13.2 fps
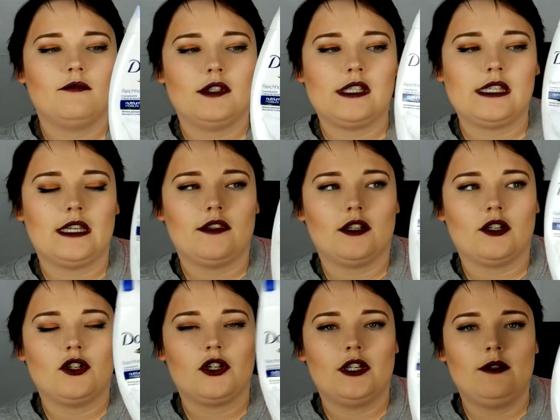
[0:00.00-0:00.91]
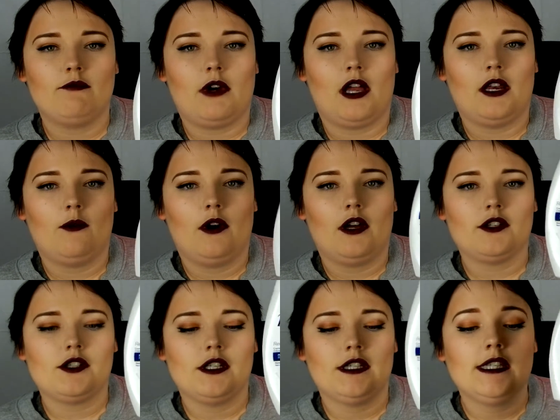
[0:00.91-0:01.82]
It's like their cream body
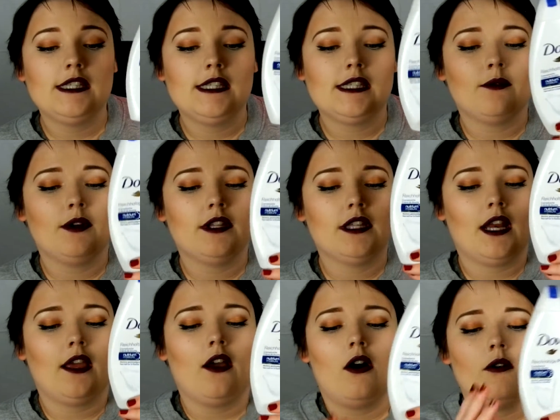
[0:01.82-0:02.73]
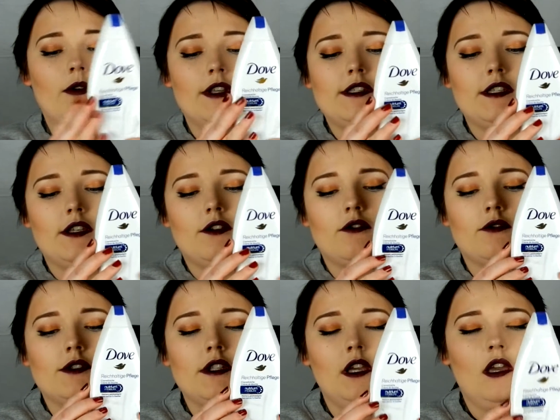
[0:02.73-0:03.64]
wash, and this is the one that I always
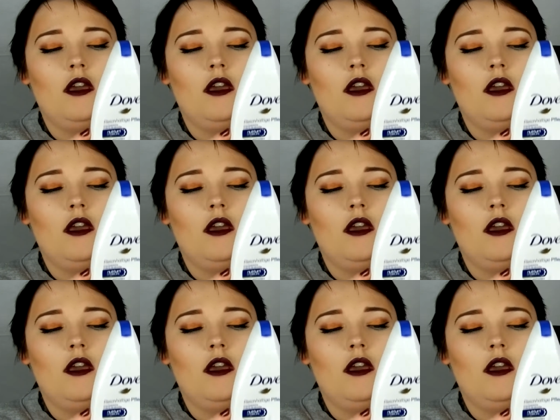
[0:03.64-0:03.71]
use.